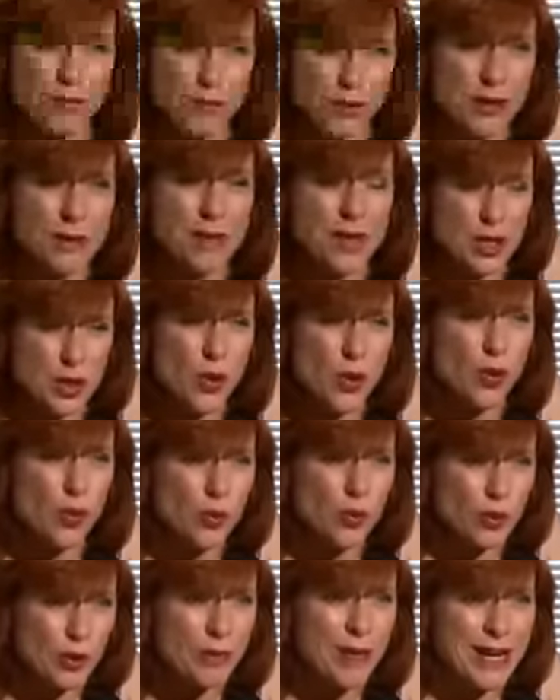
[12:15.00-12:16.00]
Pretty much
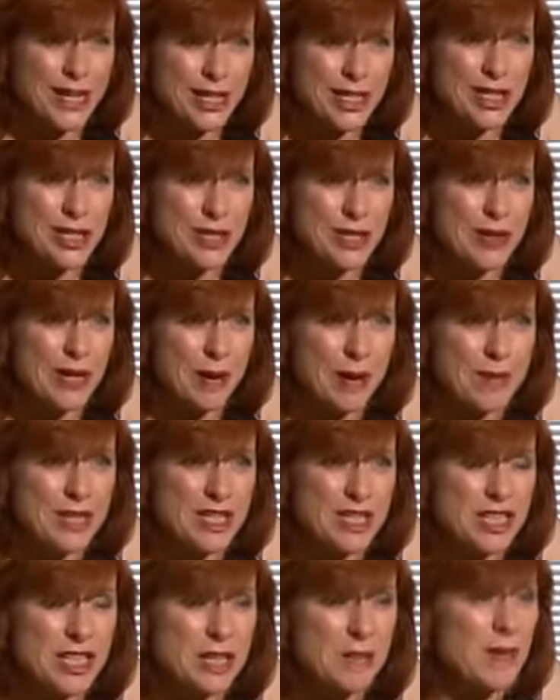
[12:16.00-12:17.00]
all the patients who come in to
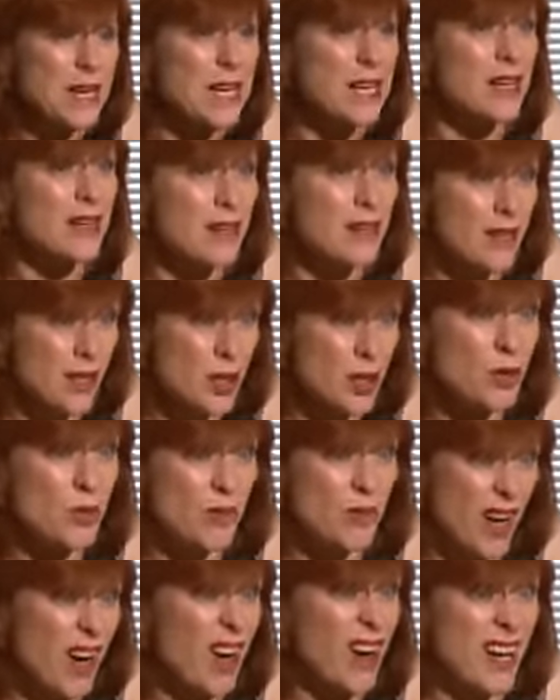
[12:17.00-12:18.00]
see me, whom
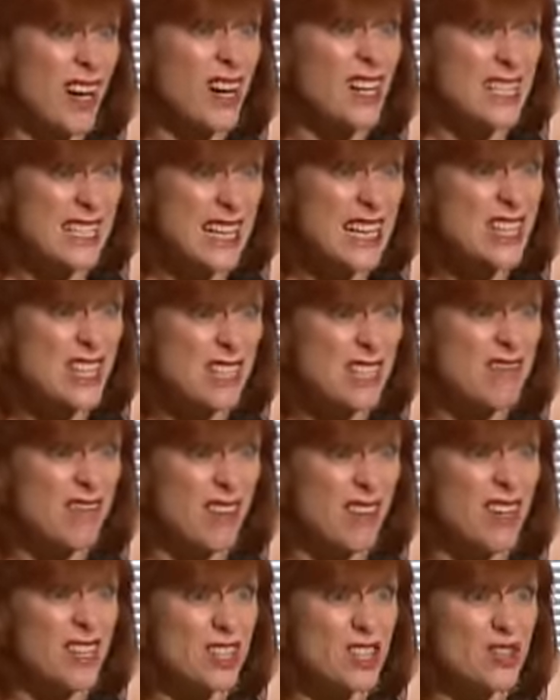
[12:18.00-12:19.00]
I
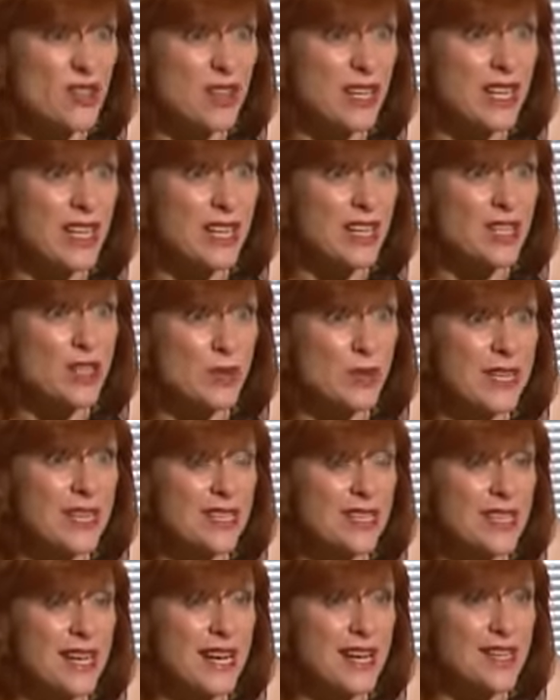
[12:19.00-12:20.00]
identify as drinking to
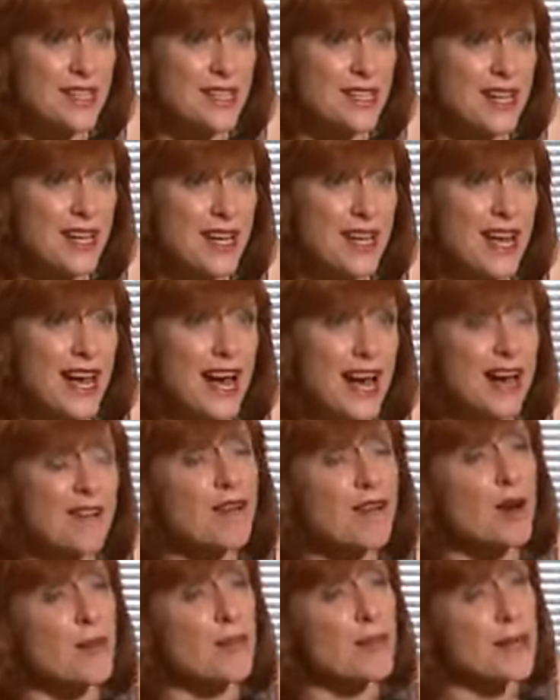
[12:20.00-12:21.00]
excess, have
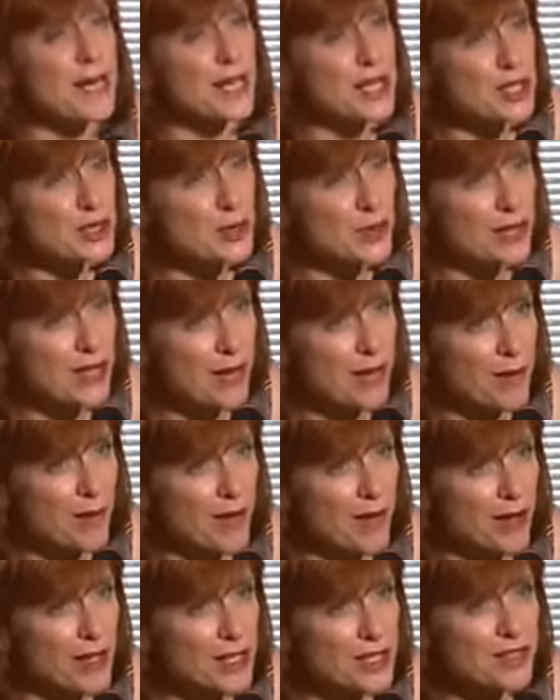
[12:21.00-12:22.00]
a picture in their
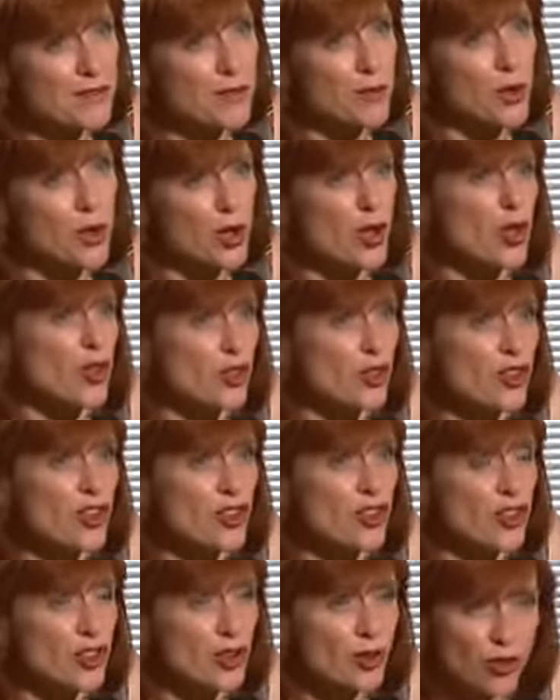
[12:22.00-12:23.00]
mind of what
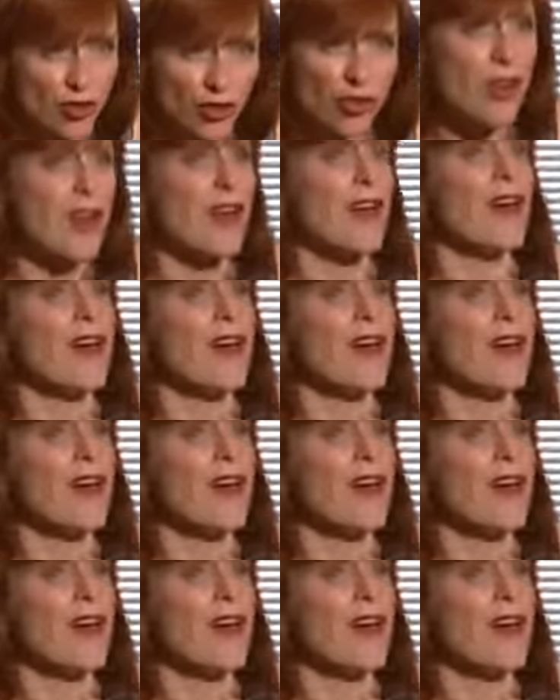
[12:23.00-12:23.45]
constitutes